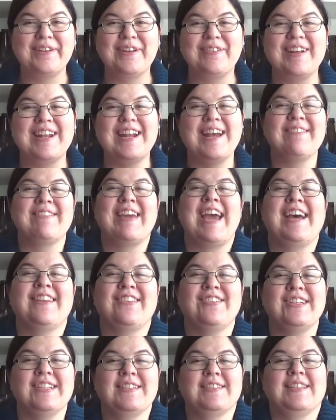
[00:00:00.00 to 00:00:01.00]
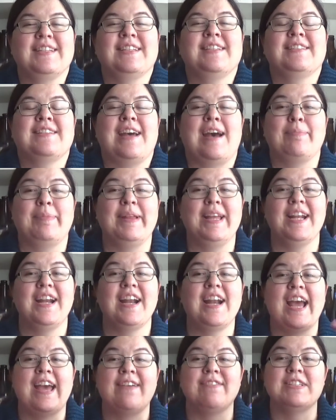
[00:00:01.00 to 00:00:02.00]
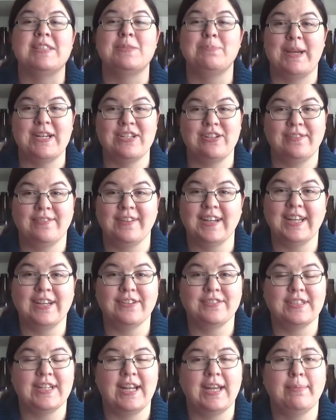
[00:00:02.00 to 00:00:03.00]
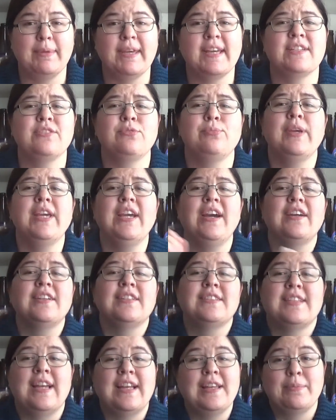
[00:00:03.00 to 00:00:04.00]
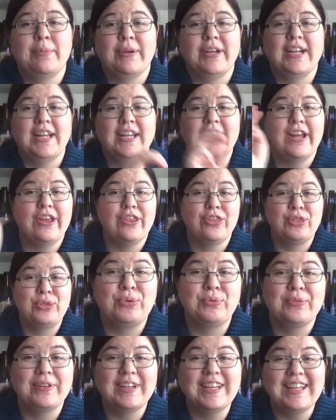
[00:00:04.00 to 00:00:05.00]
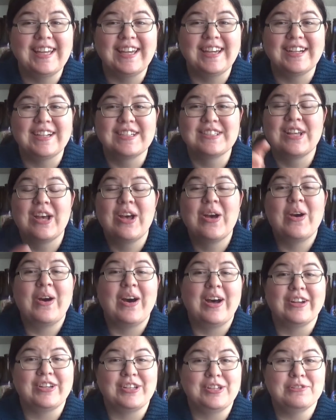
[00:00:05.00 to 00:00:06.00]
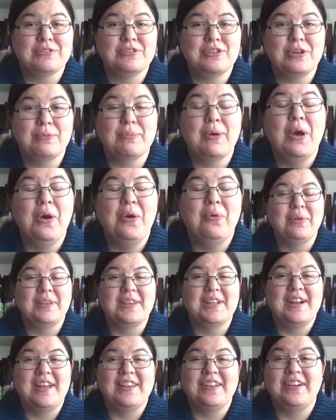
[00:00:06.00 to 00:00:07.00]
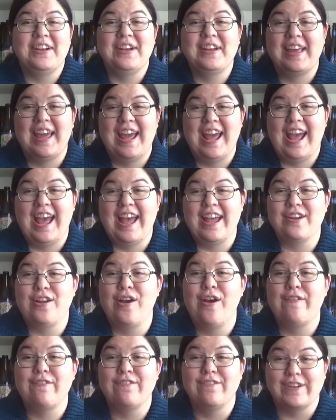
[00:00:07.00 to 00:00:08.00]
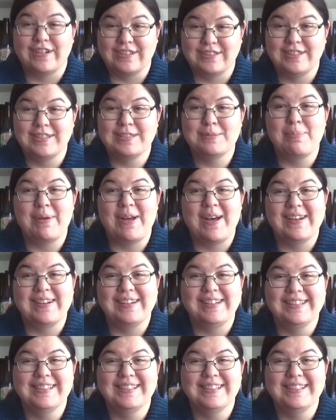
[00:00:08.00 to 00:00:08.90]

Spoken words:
everyone, I'm Kathryn DeSinaasappelen, and I have a special video today because we are celebrating 3 years on YouTube with another can versus bottle.